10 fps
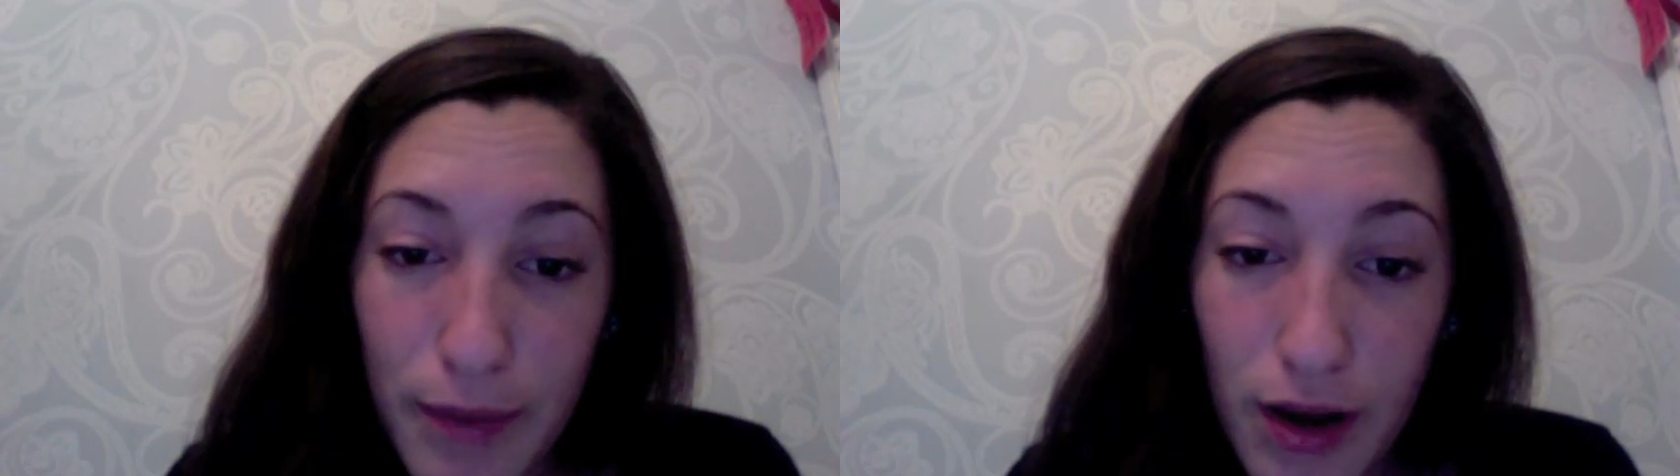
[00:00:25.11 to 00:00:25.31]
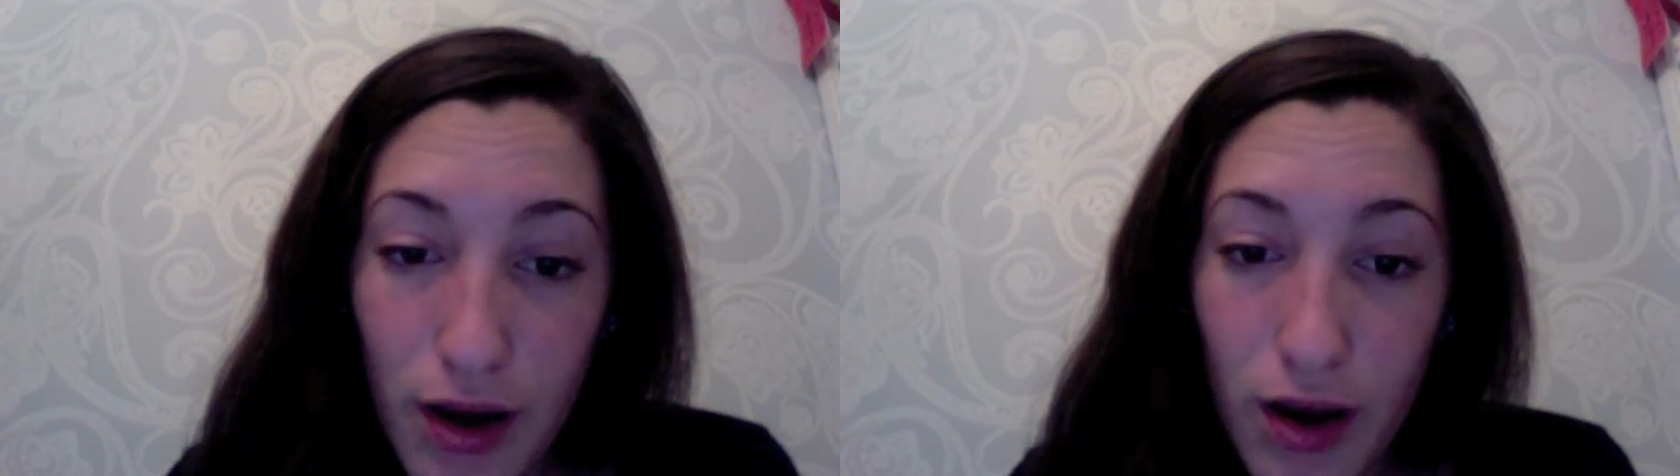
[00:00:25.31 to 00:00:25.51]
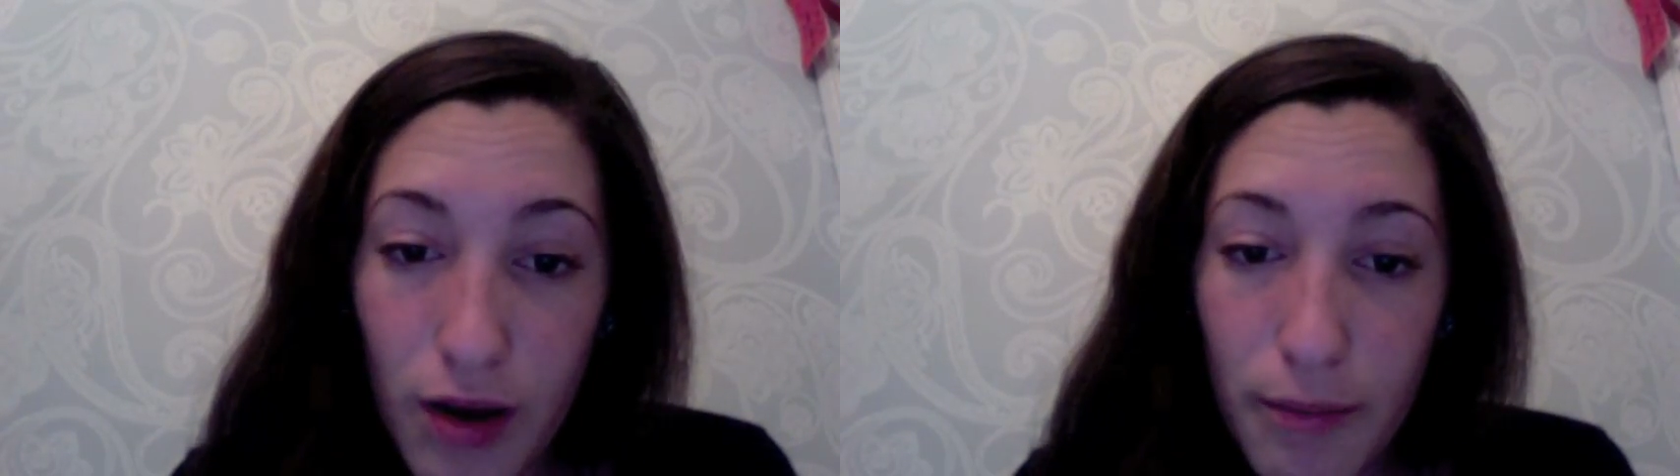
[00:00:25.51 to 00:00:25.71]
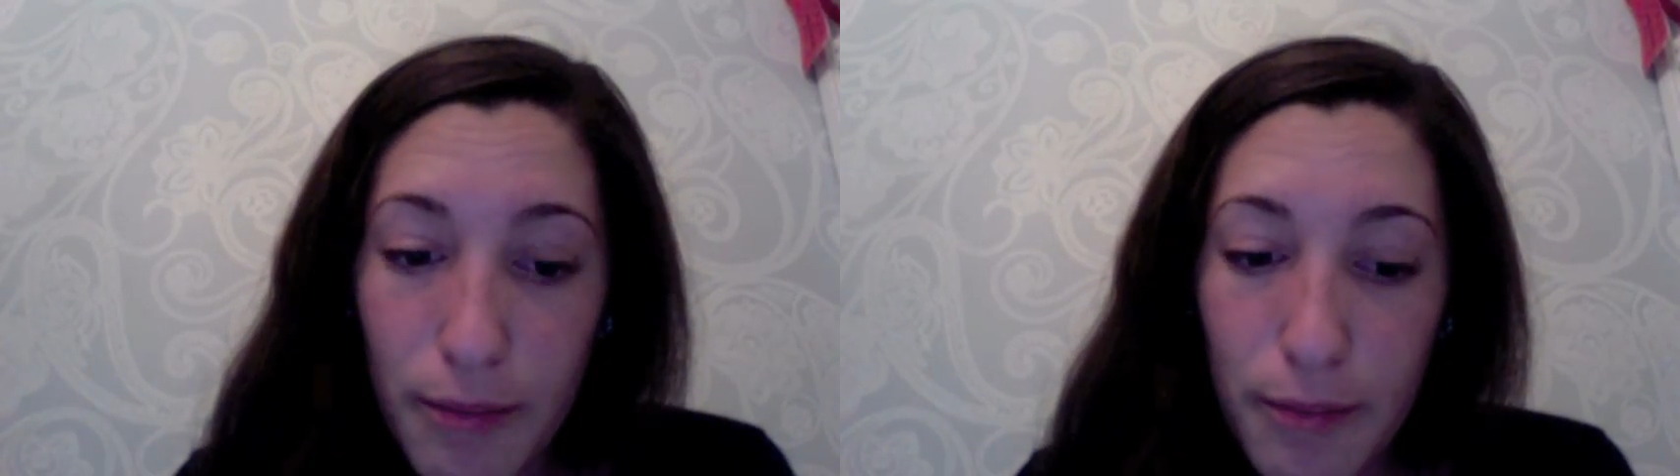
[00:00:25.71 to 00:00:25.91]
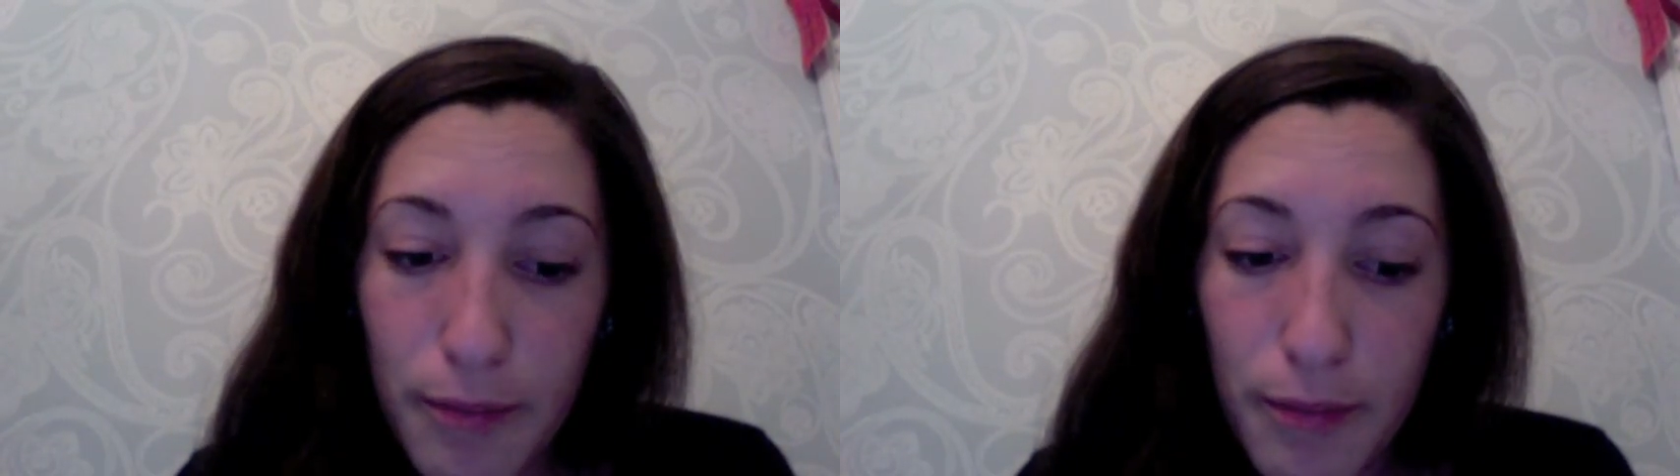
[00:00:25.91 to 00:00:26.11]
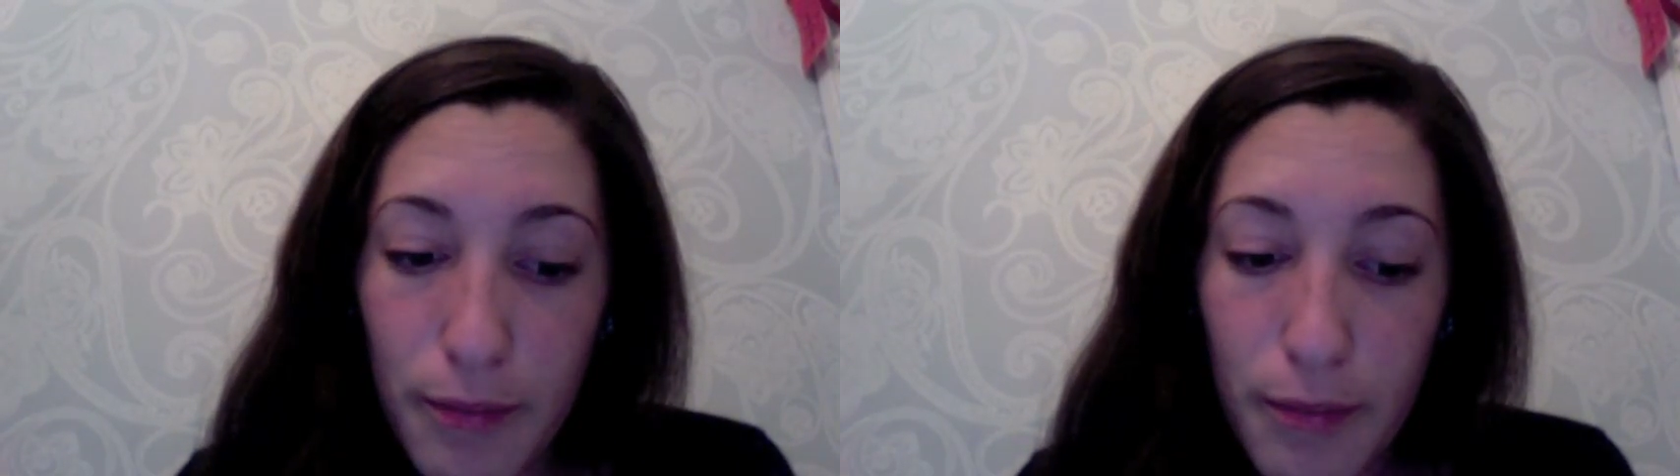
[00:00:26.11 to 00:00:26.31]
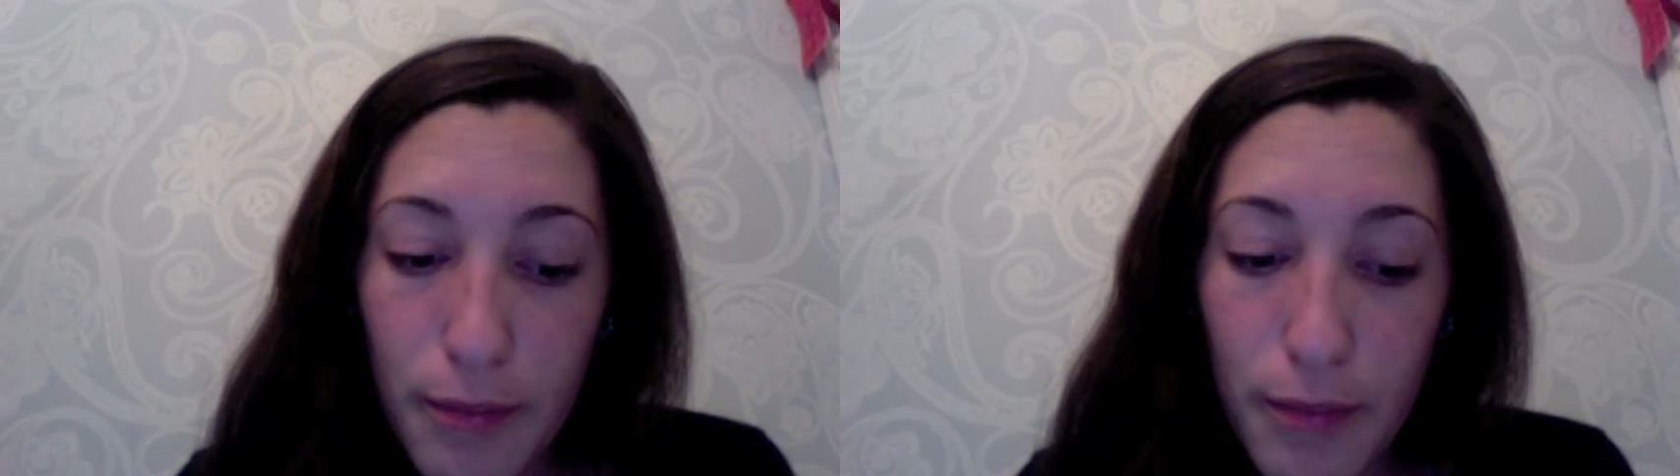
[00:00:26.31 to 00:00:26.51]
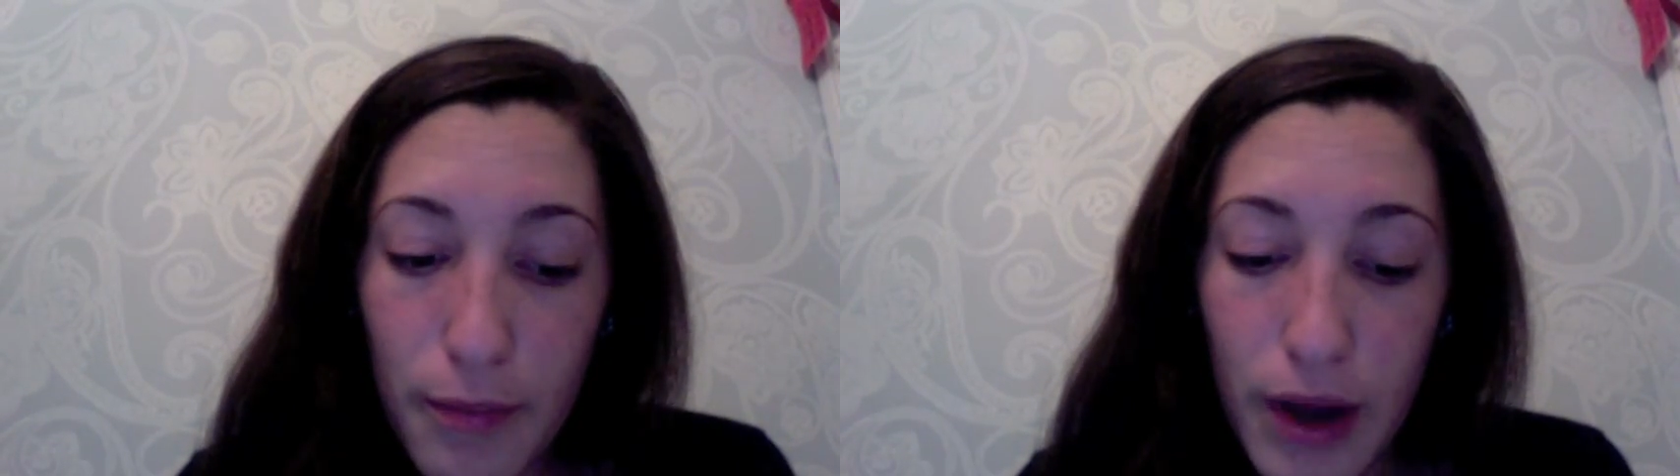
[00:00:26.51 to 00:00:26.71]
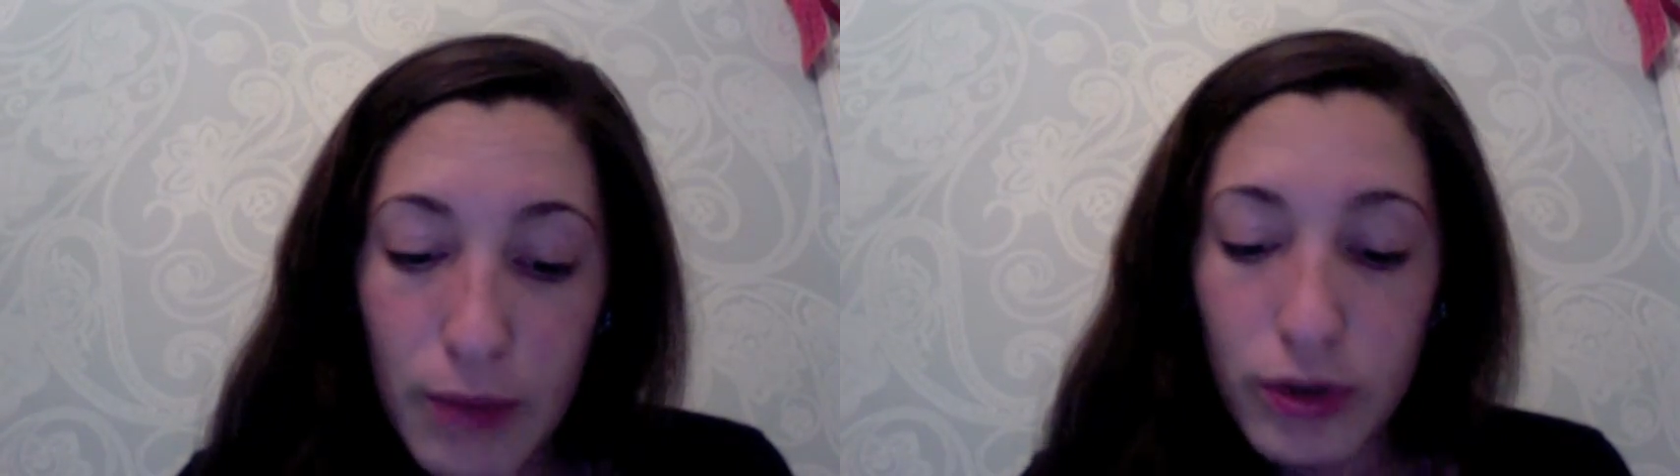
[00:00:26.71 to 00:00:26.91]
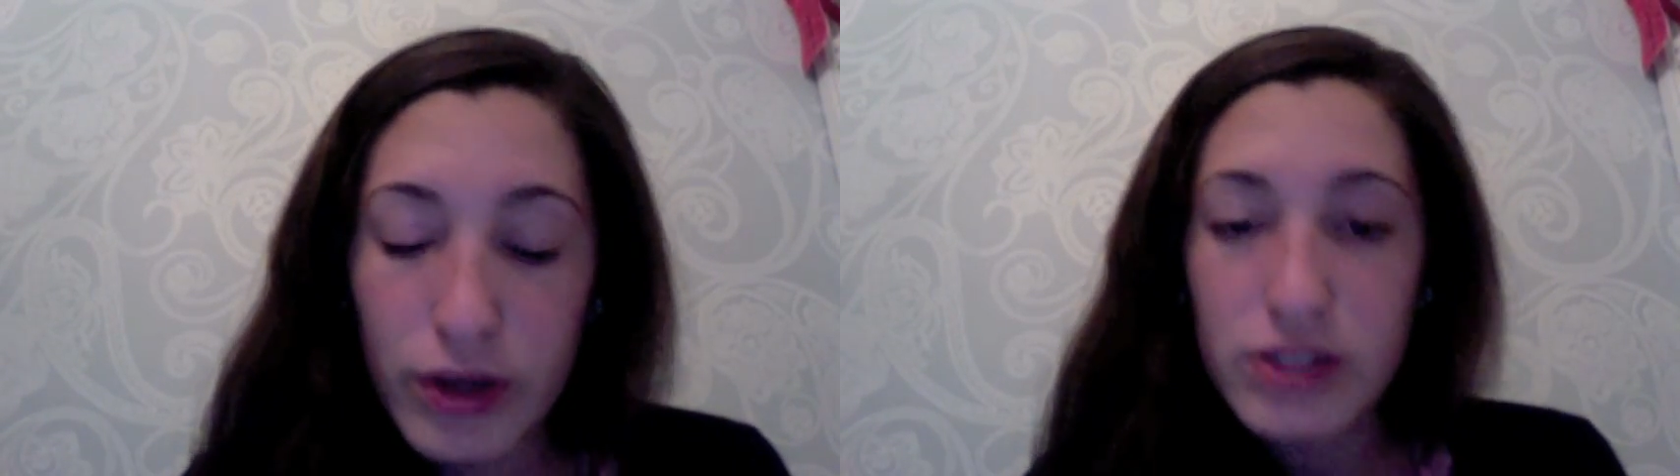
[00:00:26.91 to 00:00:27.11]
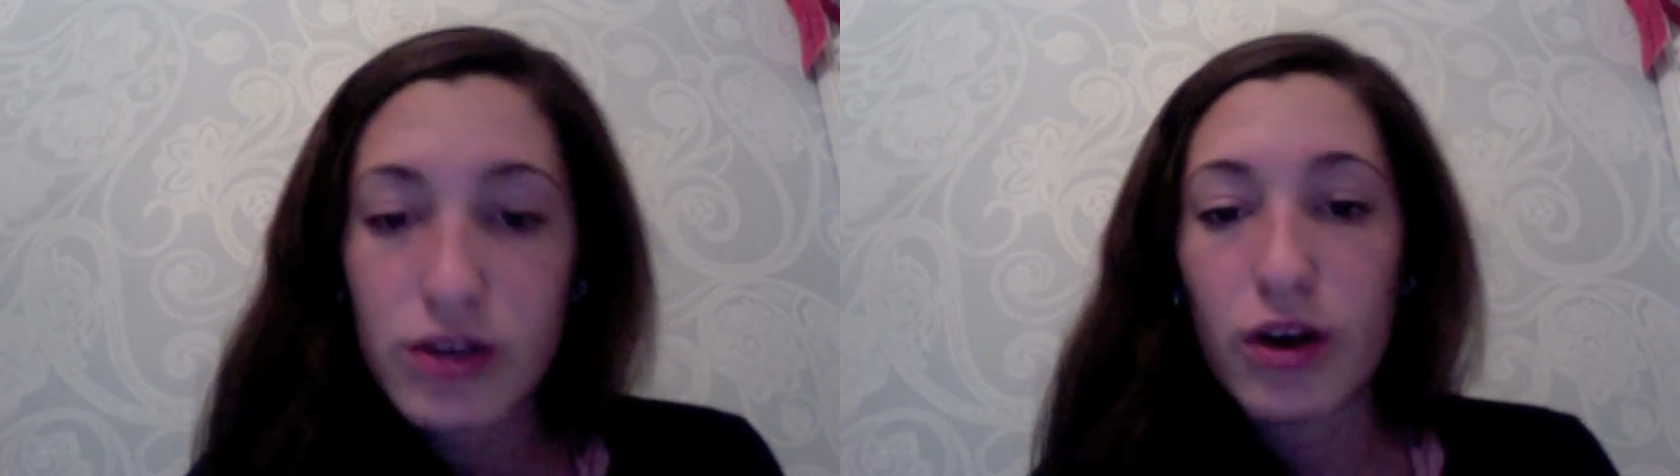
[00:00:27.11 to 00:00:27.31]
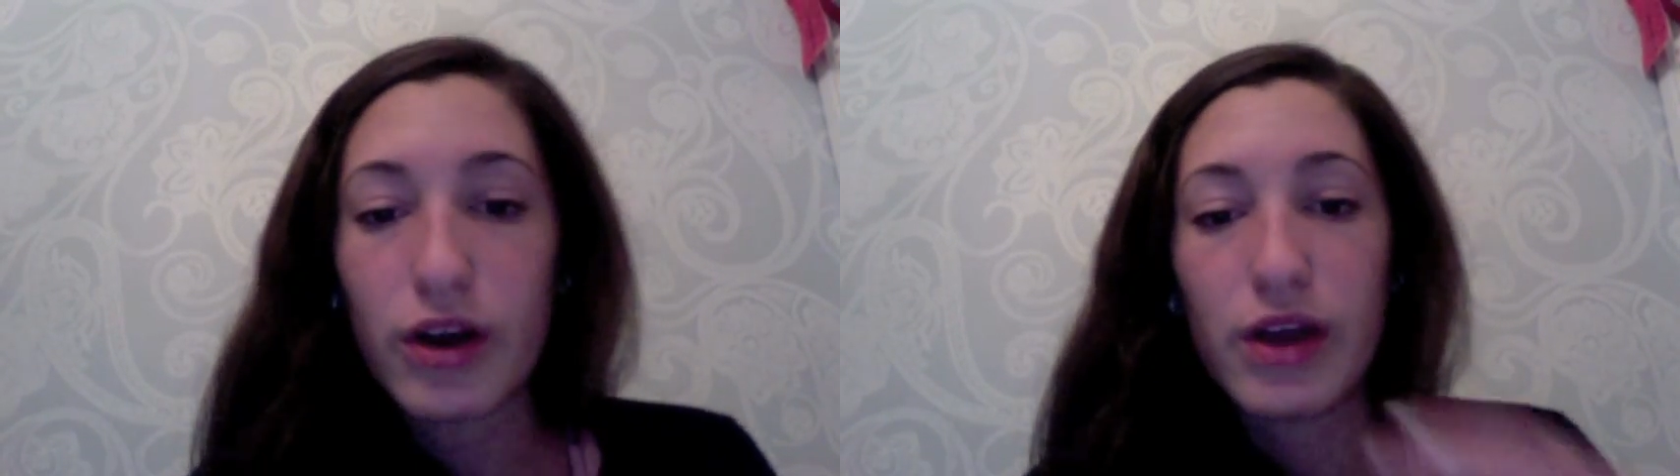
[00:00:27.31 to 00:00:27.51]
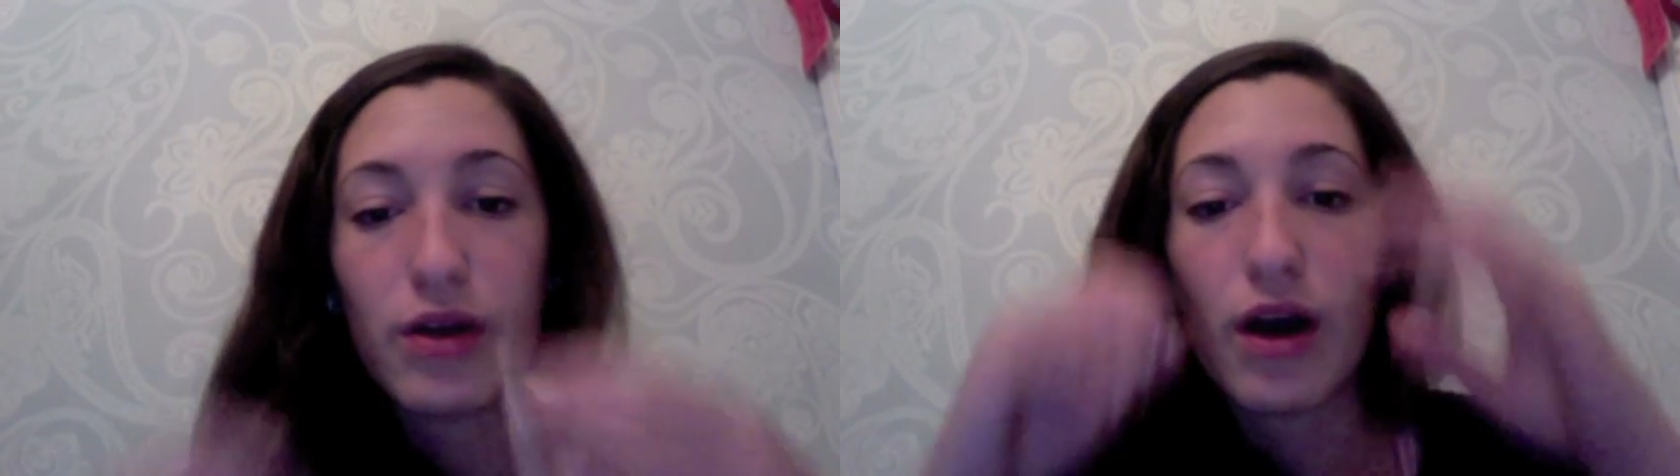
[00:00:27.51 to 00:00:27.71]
um, I'm really sorry.